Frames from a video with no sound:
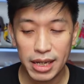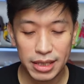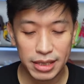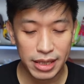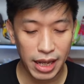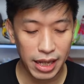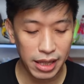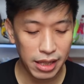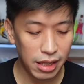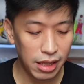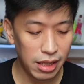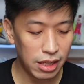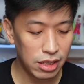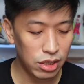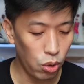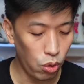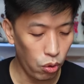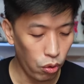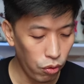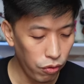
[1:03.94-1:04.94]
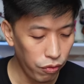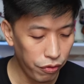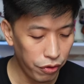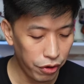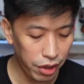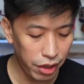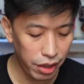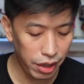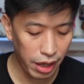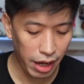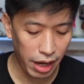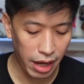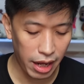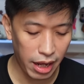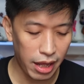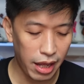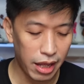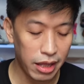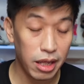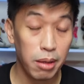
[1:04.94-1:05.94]
sending this over
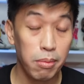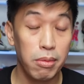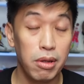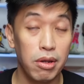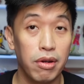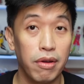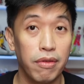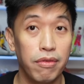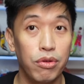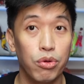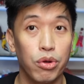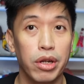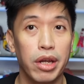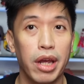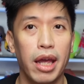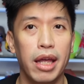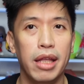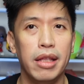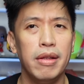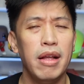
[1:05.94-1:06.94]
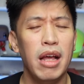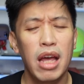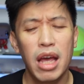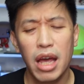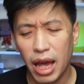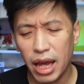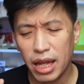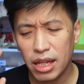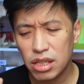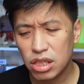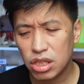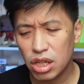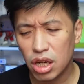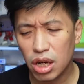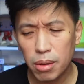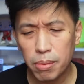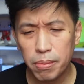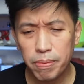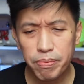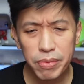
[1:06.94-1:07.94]
and letting me review again. And
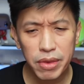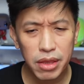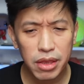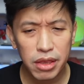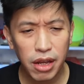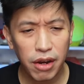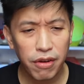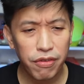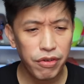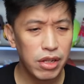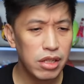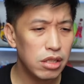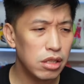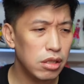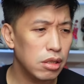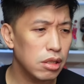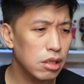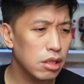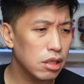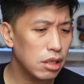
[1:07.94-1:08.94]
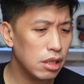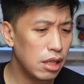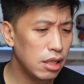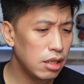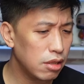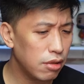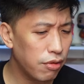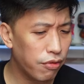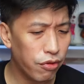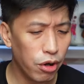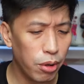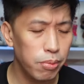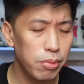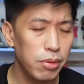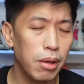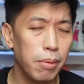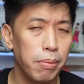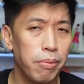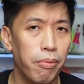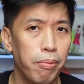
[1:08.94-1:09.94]
some differences from
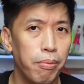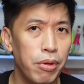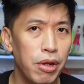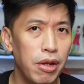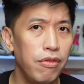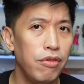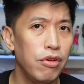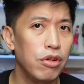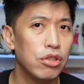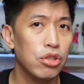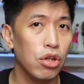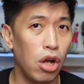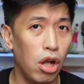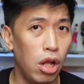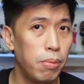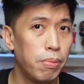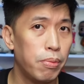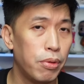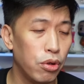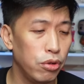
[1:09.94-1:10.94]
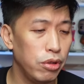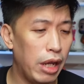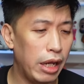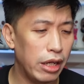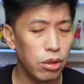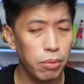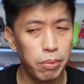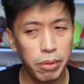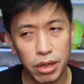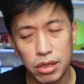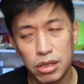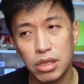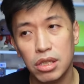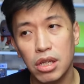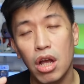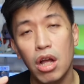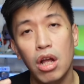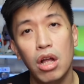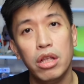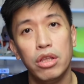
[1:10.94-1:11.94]
the previous All Pro Nitro, because
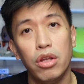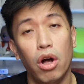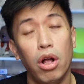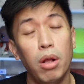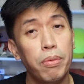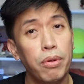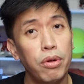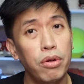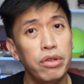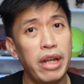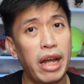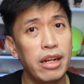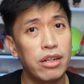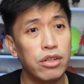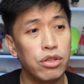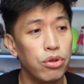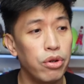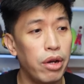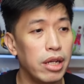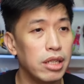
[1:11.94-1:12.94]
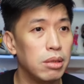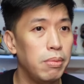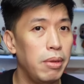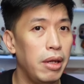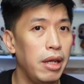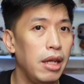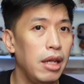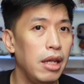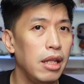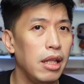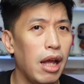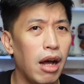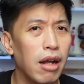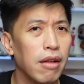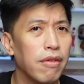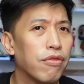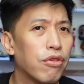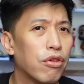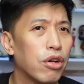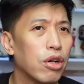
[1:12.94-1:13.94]
the All Pro Nitro has been
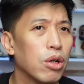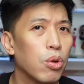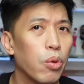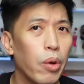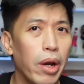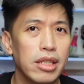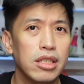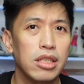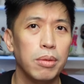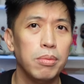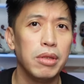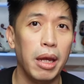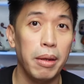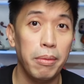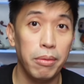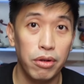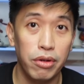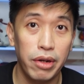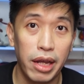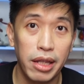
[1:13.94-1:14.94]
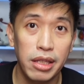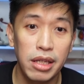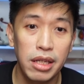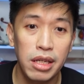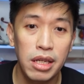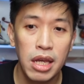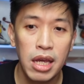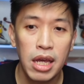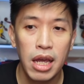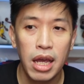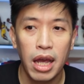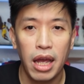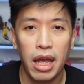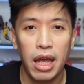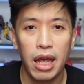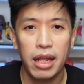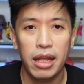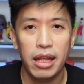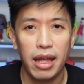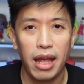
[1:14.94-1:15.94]
out for quite some time already,
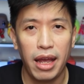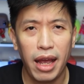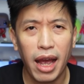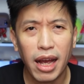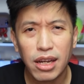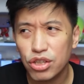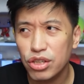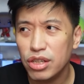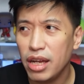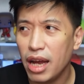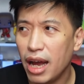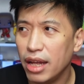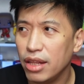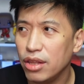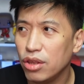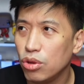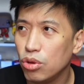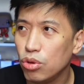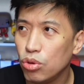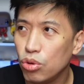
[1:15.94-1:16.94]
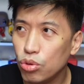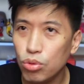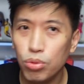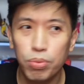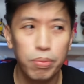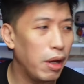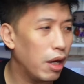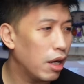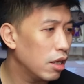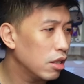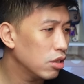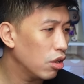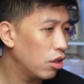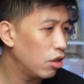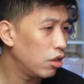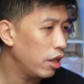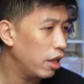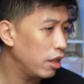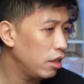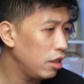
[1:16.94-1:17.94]
and I actually had two pairs
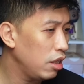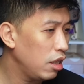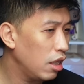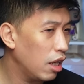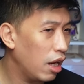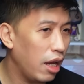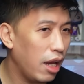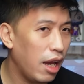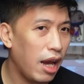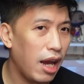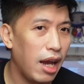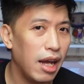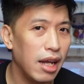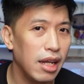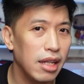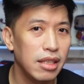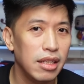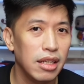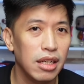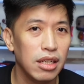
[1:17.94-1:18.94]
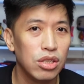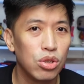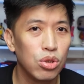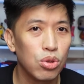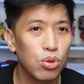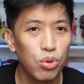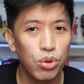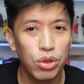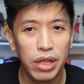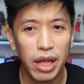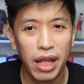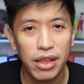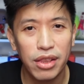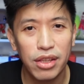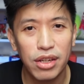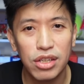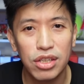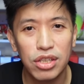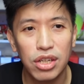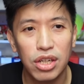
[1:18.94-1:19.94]
already. I had the Scoot
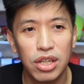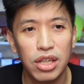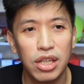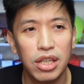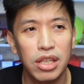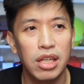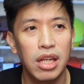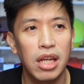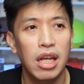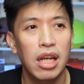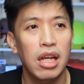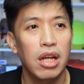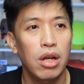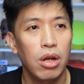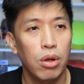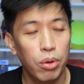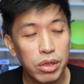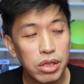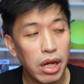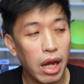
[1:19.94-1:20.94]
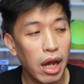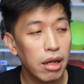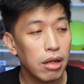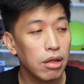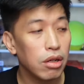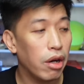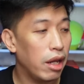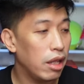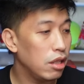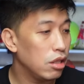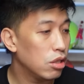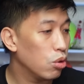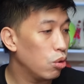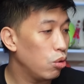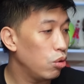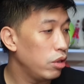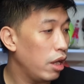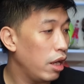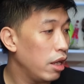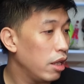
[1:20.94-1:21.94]
Henderson, which I already
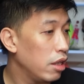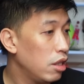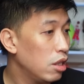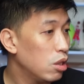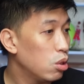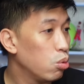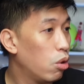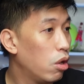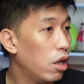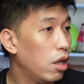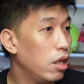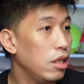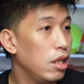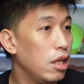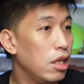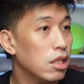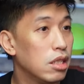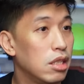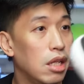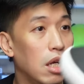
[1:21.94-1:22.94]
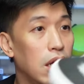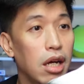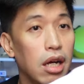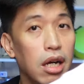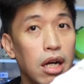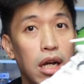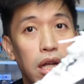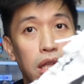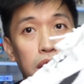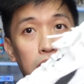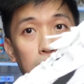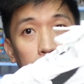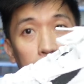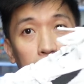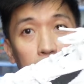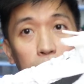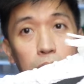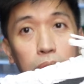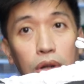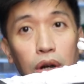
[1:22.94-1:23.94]
sold, and this one is the
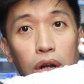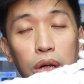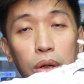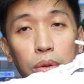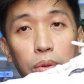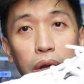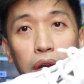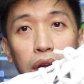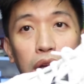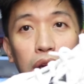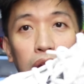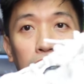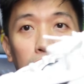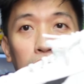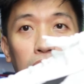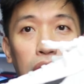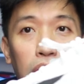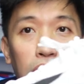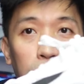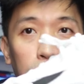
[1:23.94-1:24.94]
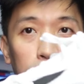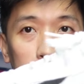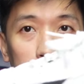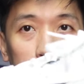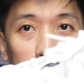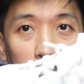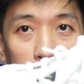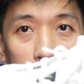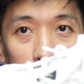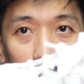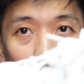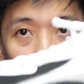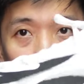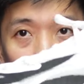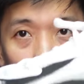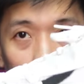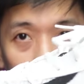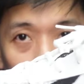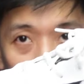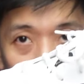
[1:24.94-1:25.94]
theme colorway, which is like
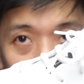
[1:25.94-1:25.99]
a